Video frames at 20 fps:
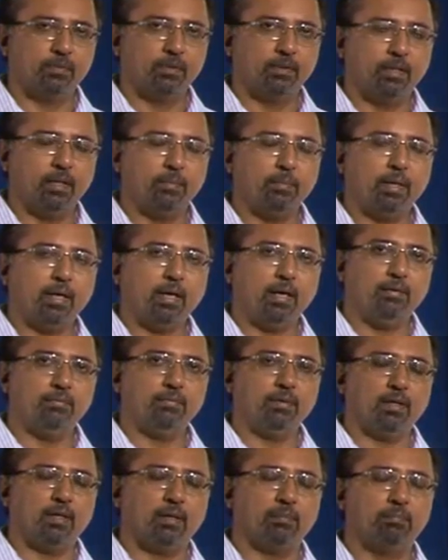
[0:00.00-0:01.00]
they may have
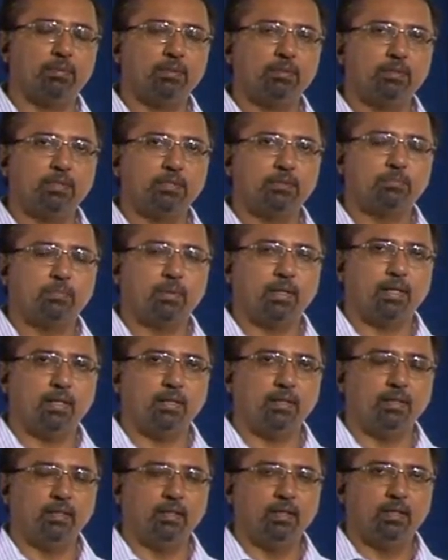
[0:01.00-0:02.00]
a business
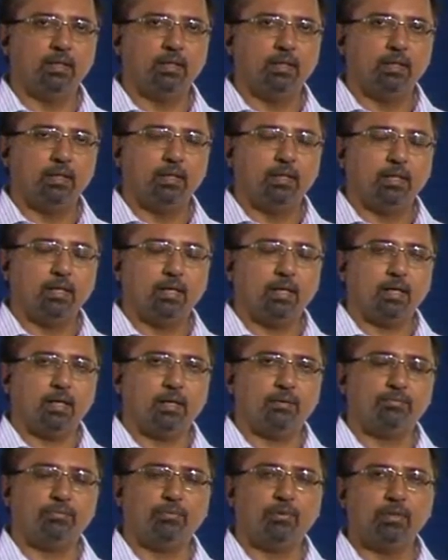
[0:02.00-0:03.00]
plan
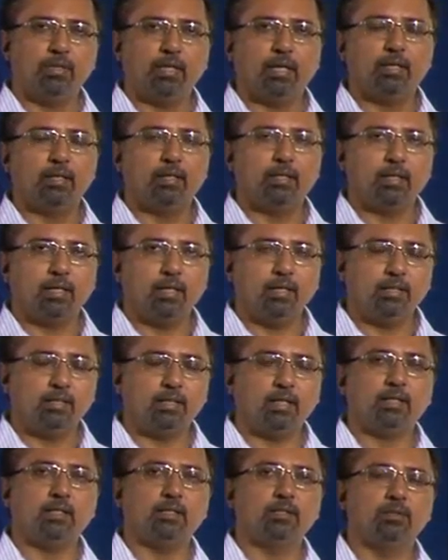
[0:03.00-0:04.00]
for the entire
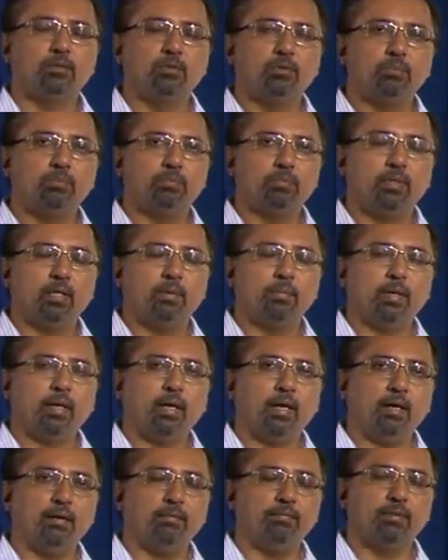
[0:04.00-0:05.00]
Tata group. They may
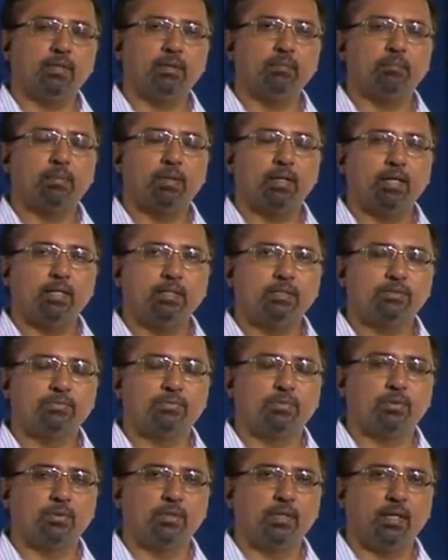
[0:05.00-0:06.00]
have then plans
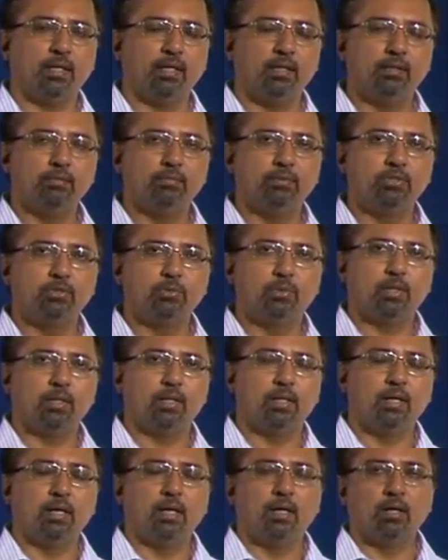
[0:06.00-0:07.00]
for the individual
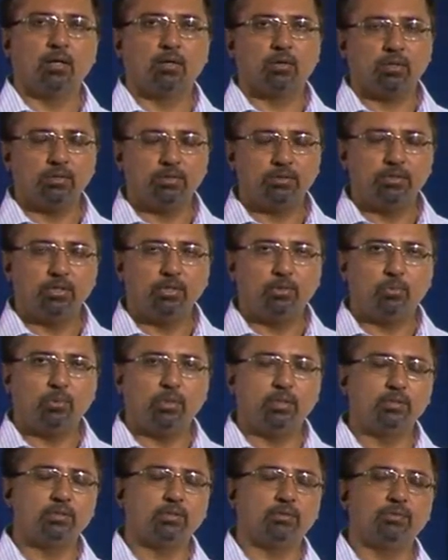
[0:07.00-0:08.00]

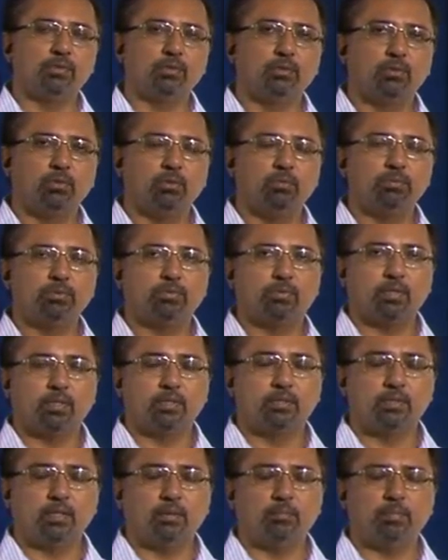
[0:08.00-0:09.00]
constituents of the groups. For
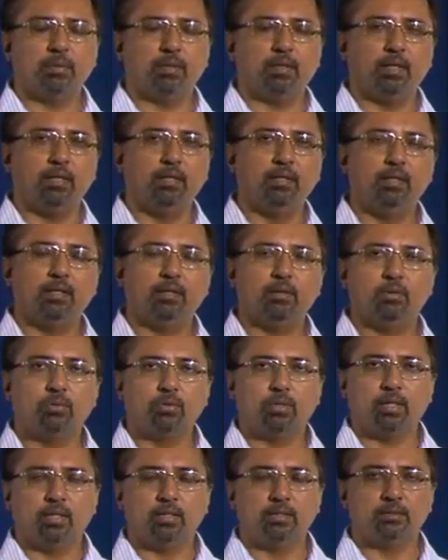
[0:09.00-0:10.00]
example, Indian
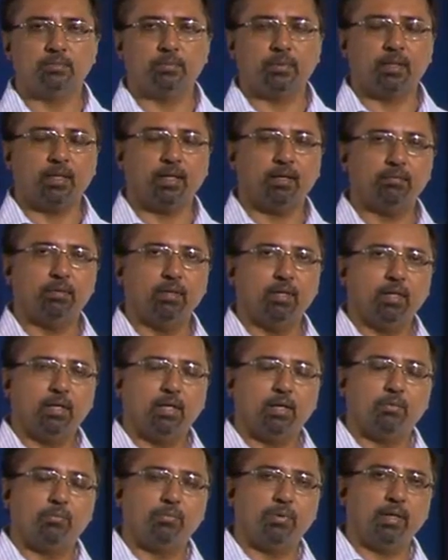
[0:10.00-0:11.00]
Hotels might have
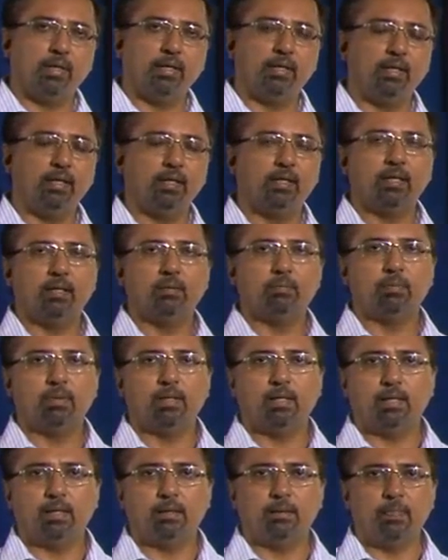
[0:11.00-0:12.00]
a very detailed
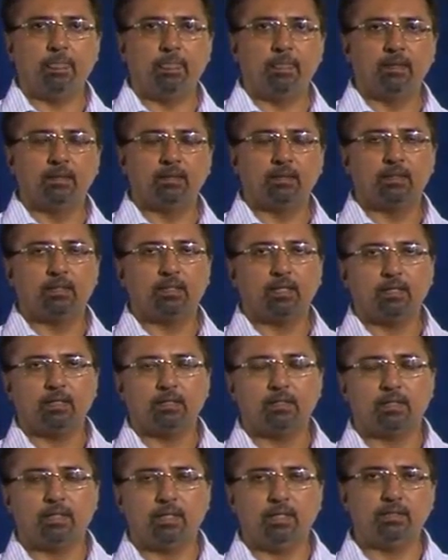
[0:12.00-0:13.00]
plan. The Tata
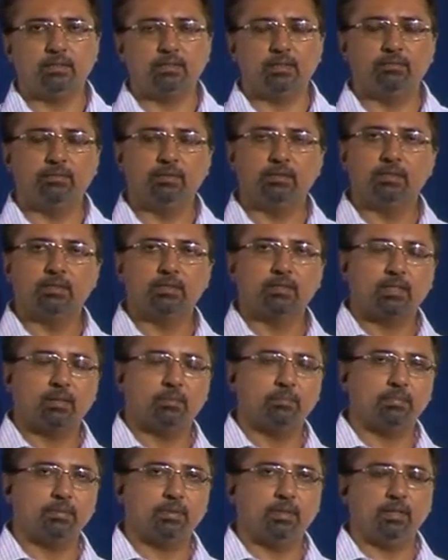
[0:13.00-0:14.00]
Teleservices
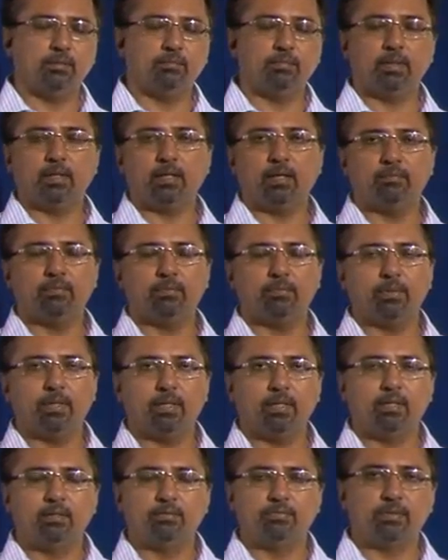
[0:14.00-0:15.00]
company might have a
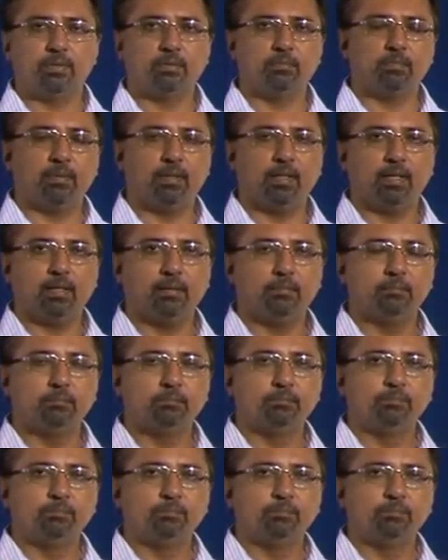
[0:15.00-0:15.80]
very different plan,